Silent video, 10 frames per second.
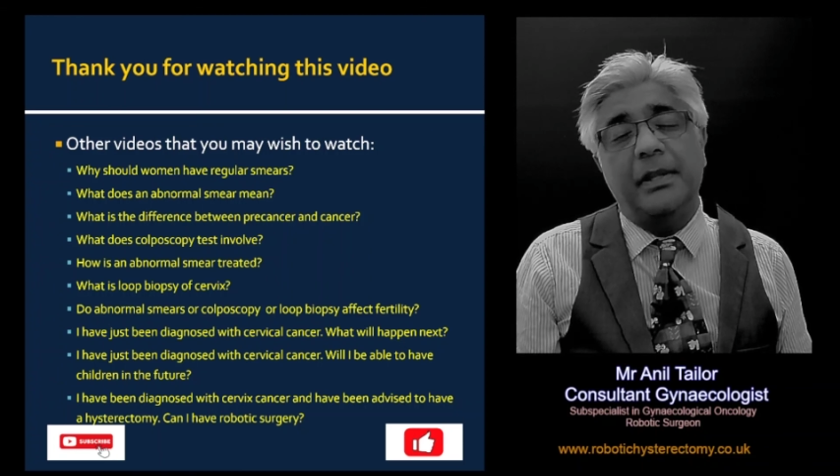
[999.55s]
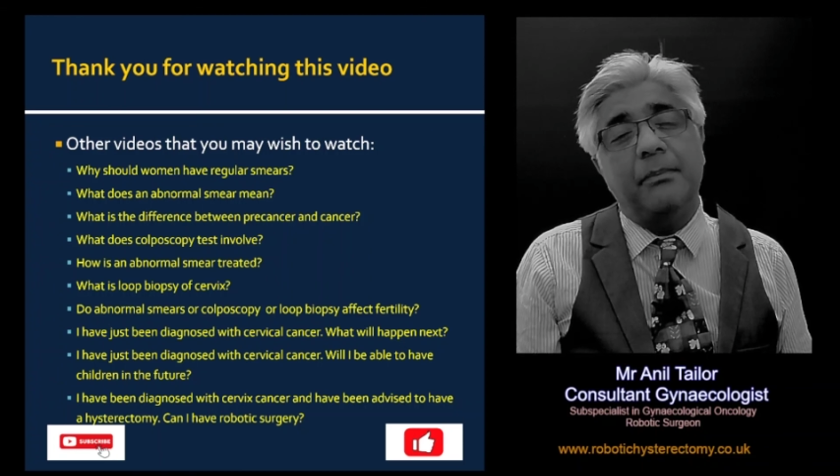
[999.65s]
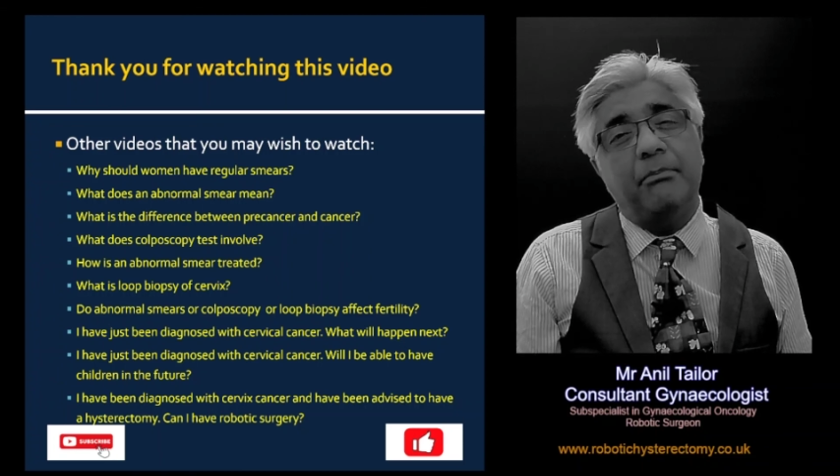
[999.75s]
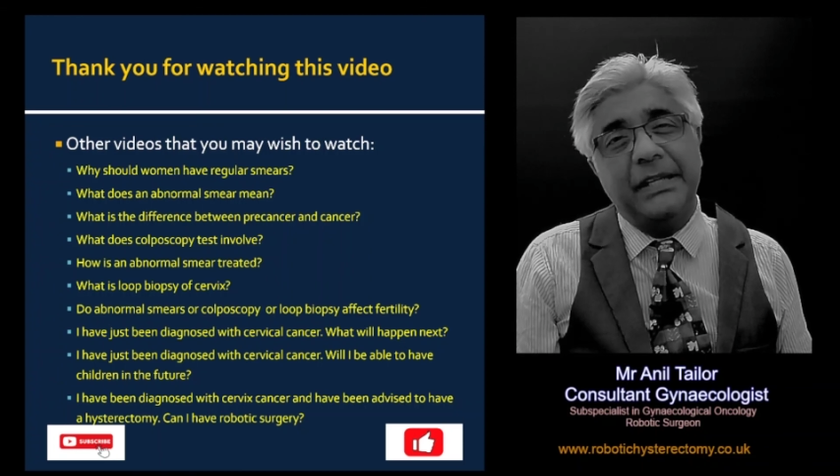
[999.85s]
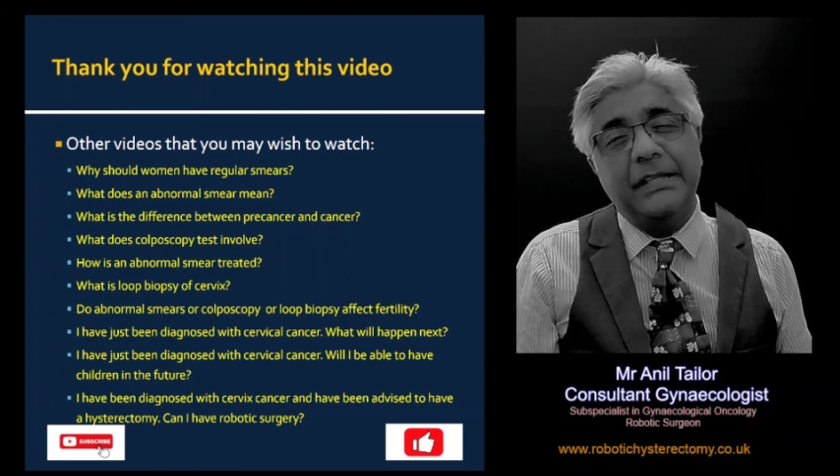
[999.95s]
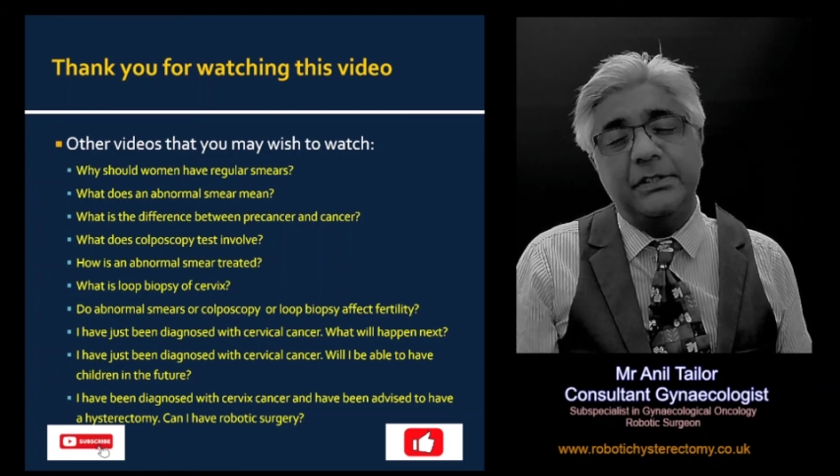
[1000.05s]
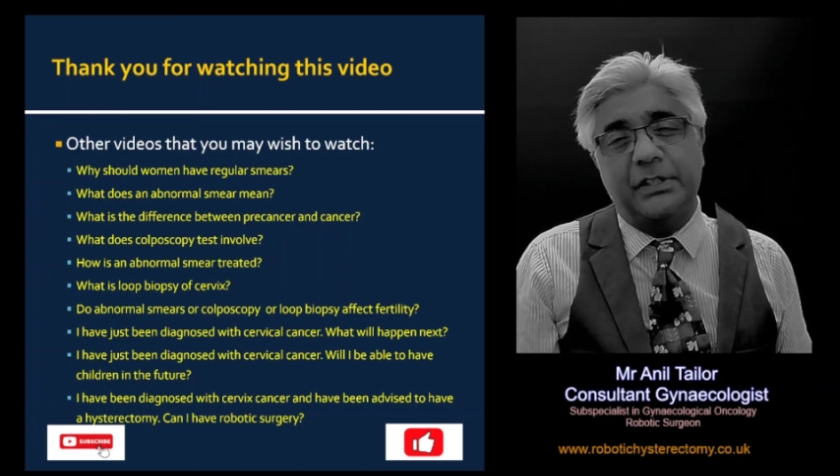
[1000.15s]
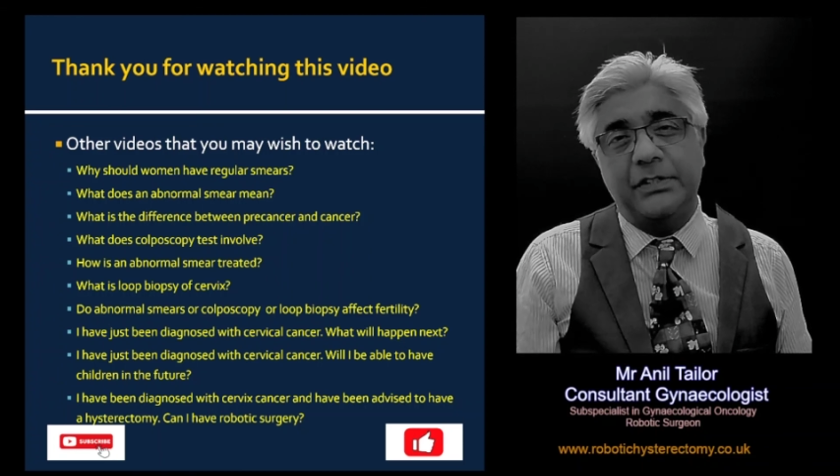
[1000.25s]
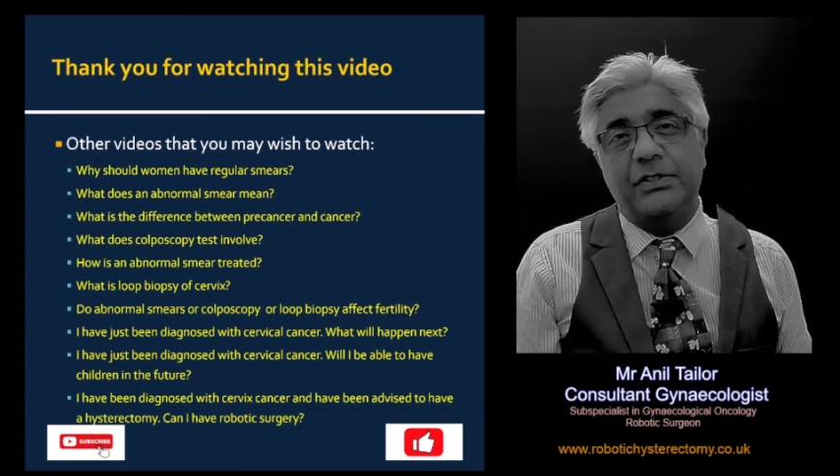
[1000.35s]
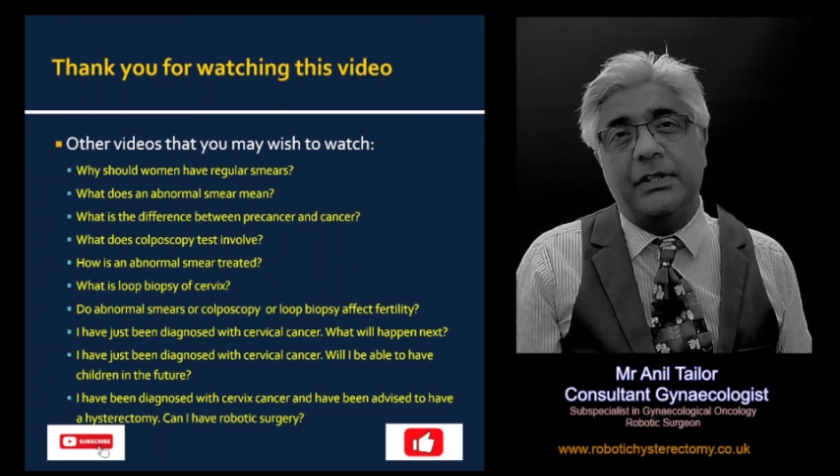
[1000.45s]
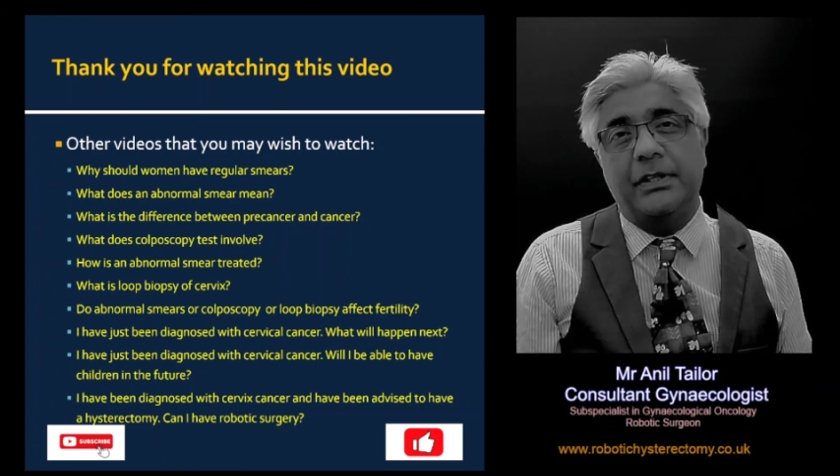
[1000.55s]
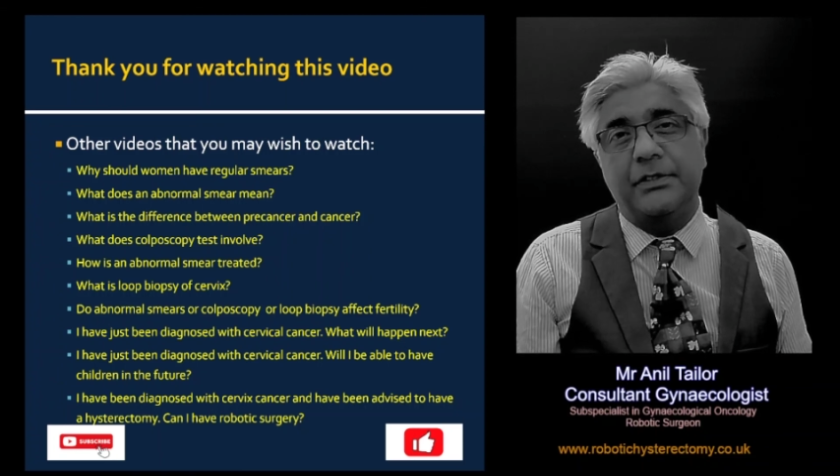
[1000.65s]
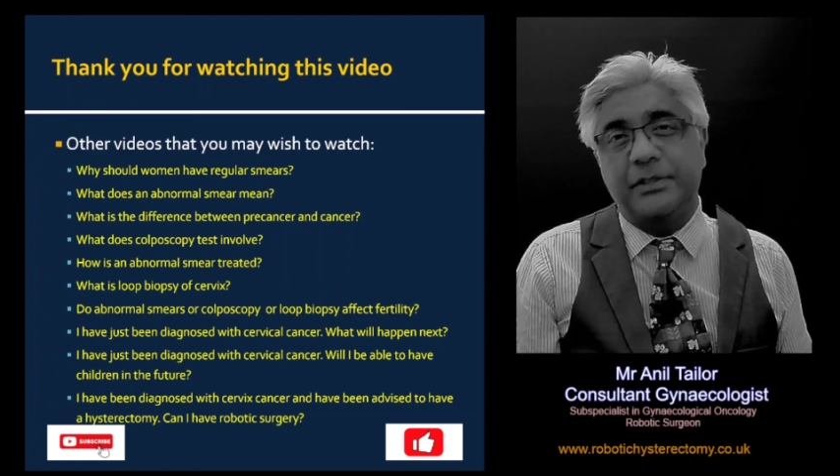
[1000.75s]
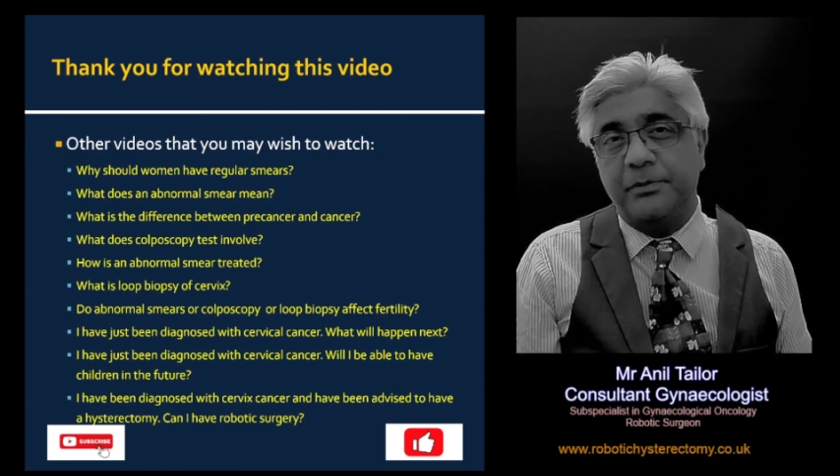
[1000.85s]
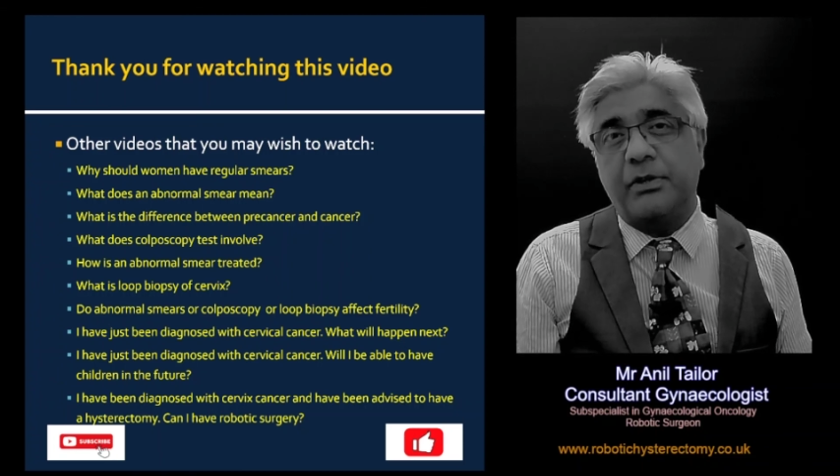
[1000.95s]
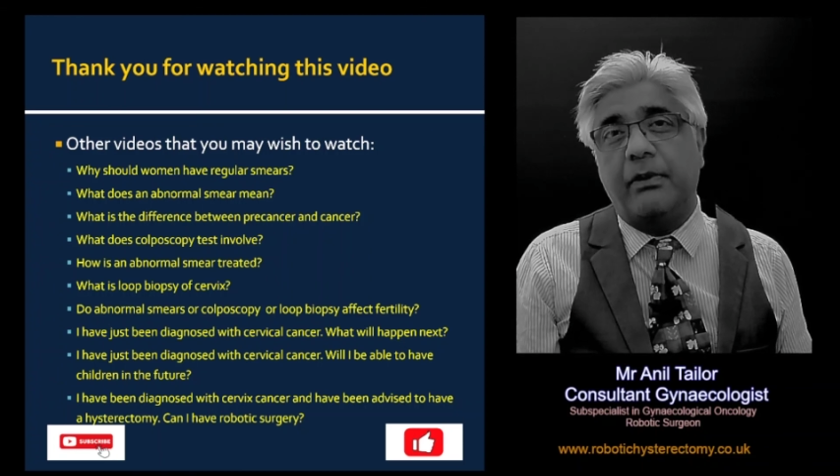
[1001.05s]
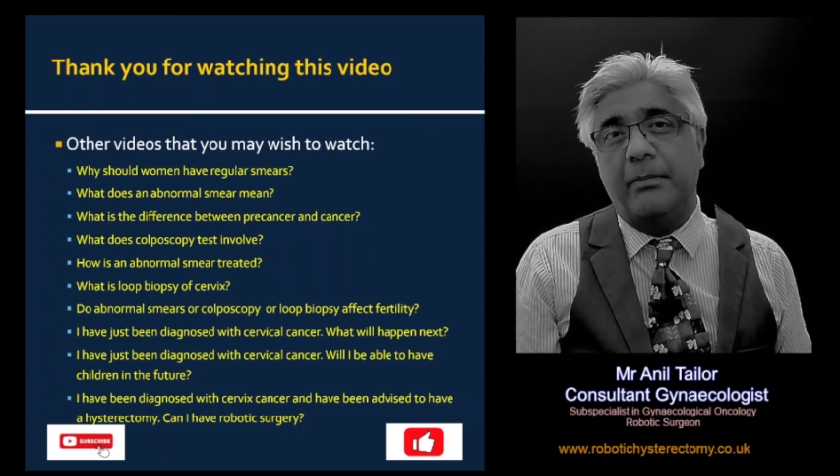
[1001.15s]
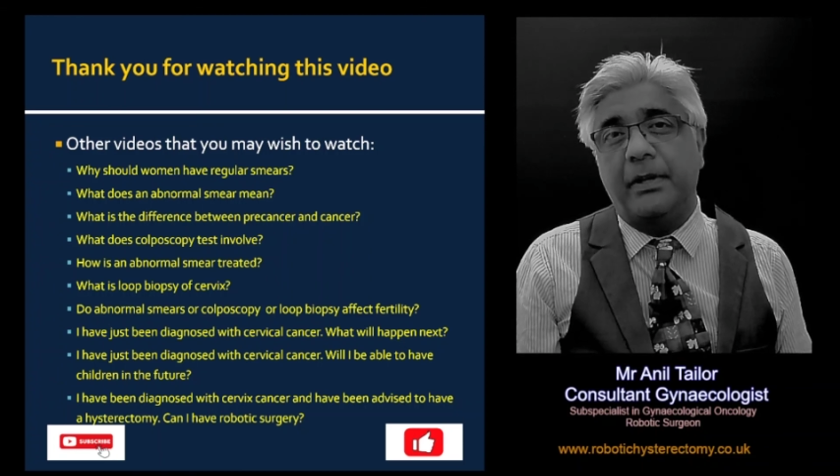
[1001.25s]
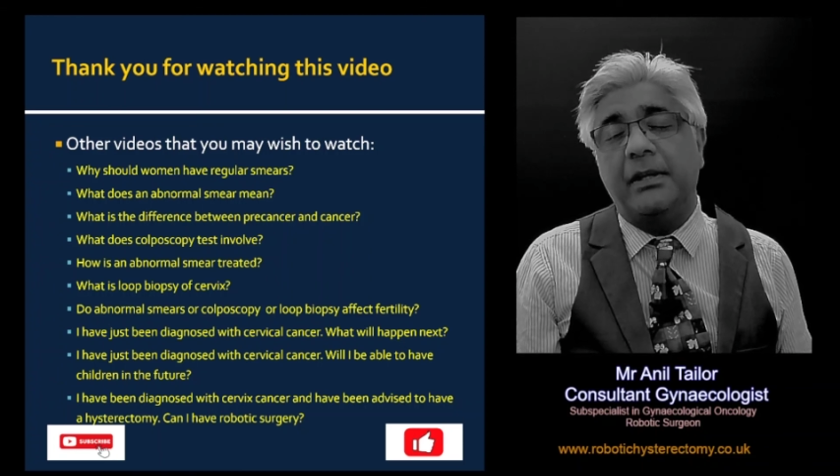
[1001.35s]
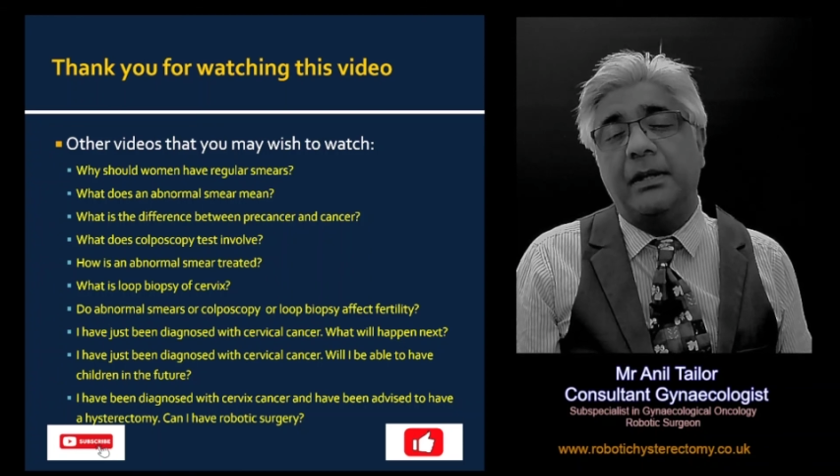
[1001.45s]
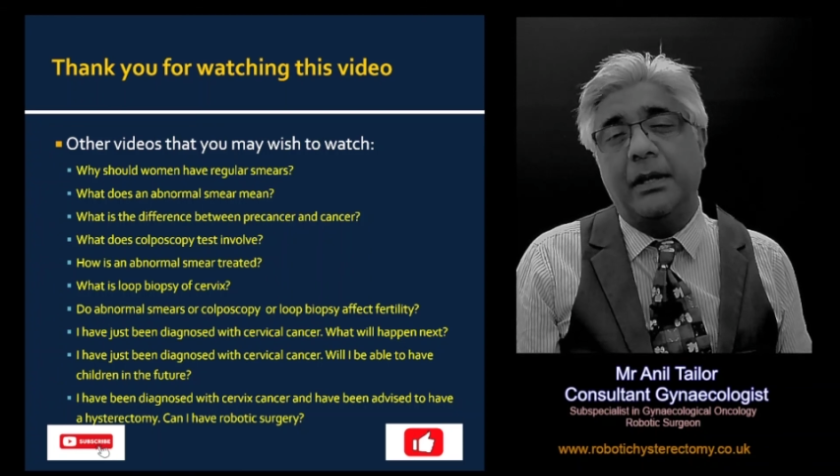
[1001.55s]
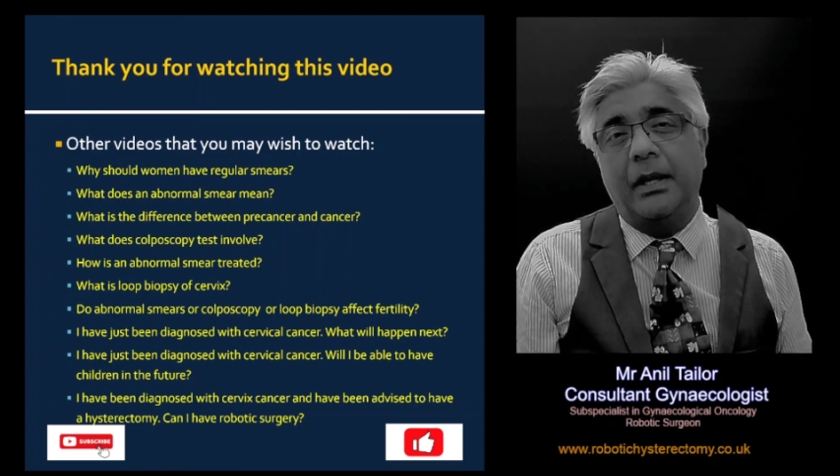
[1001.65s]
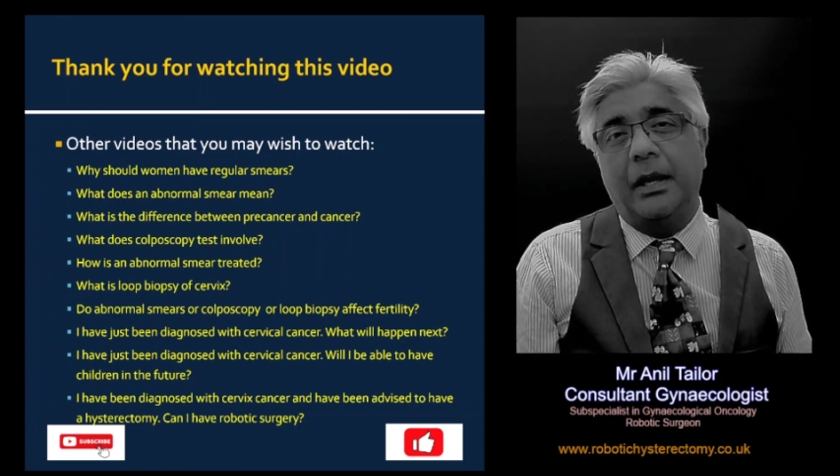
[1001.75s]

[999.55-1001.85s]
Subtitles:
then please consider subscribing